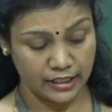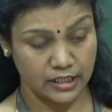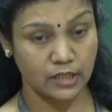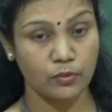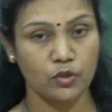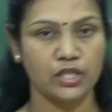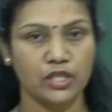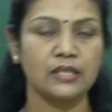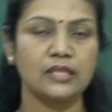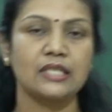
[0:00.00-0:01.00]

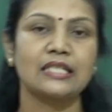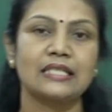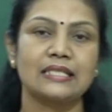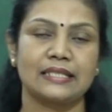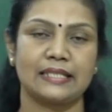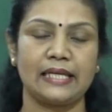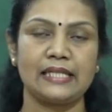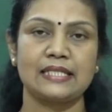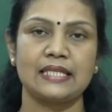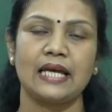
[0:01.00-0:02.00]
distribution,
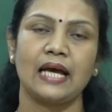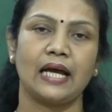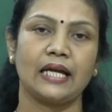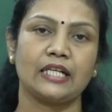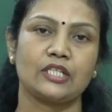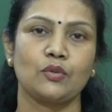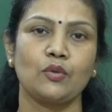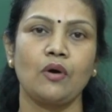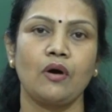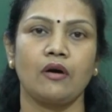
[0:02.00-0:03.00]
sales and
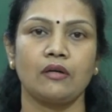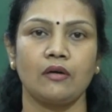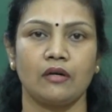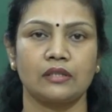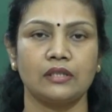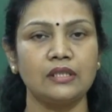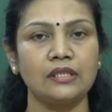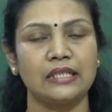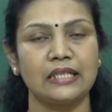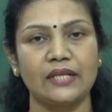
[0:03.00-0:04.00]
so on are
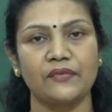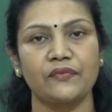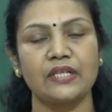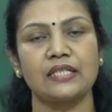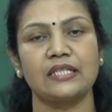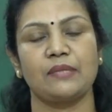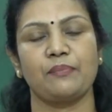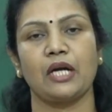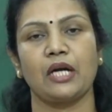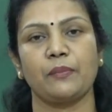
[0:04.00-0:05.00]
the different
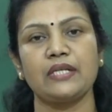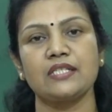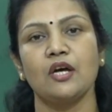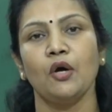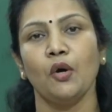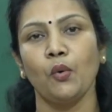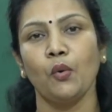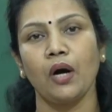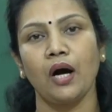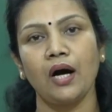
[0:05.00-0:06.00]
departments
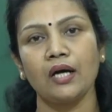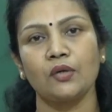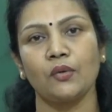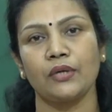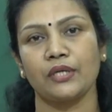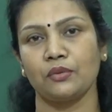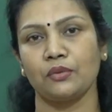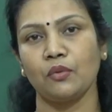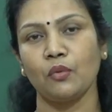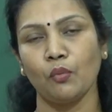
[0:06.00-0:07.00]
who are going
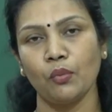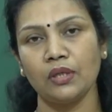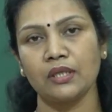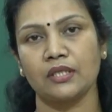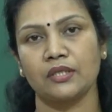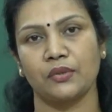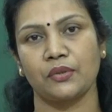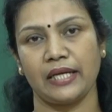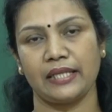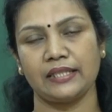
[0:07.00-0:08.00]
to work
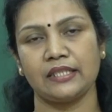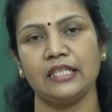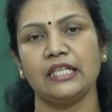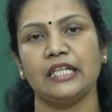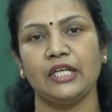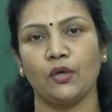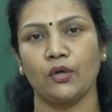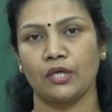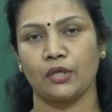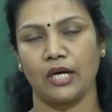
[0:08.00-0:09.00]
together in
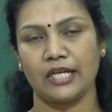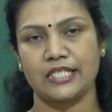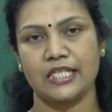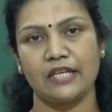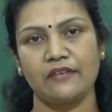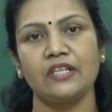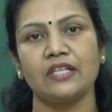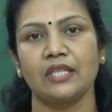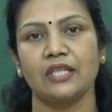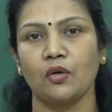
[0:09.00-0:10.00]
order to achieve
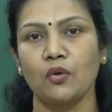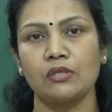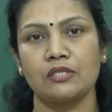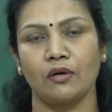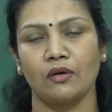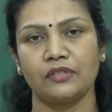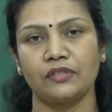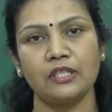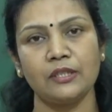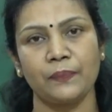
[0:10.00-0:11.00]
the goals
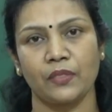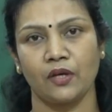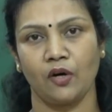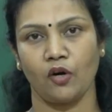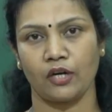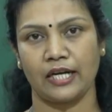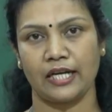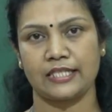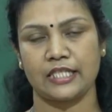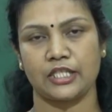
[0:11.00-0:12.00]
of the
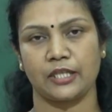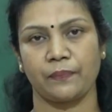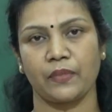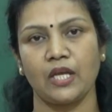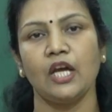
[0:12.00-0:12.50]
organization.